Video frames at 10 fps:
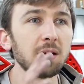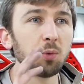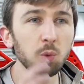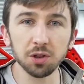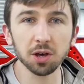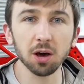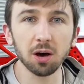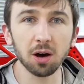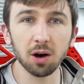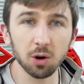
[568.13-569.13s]
with a
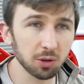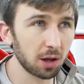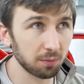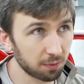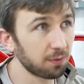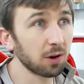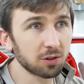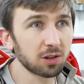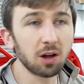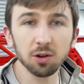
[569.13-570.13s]
car on like
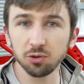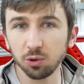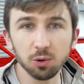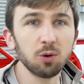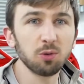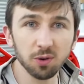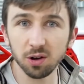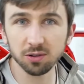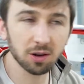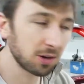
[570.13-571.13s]
first glance or
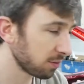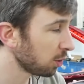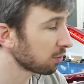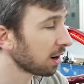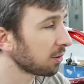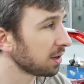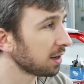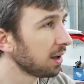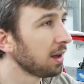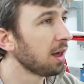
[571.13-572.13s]
first kind of look around
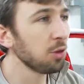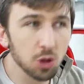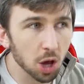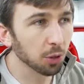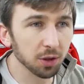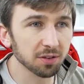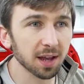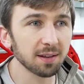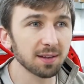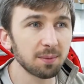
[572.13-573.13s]
it. Nothing
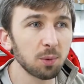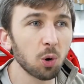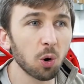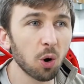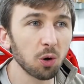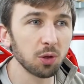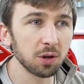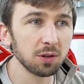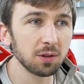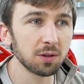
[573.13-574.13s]
stands out more
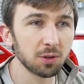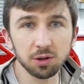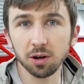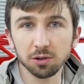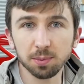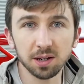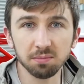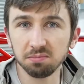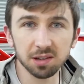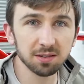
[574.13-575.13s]
than nice paint.
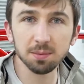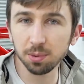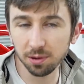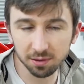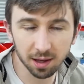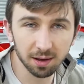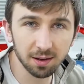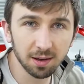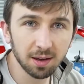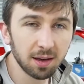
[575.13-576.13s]
It's simple as that.
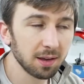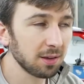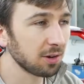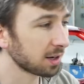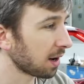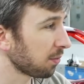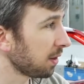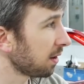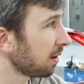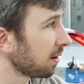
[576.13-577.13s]
You can have
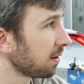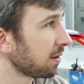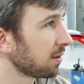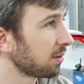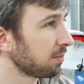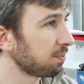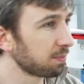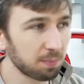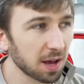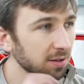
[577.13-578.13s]
the
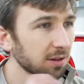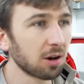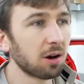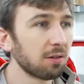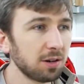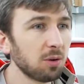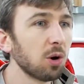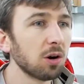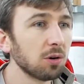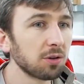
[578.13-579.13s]
best car in the
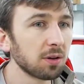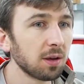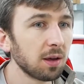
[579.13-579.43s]
world.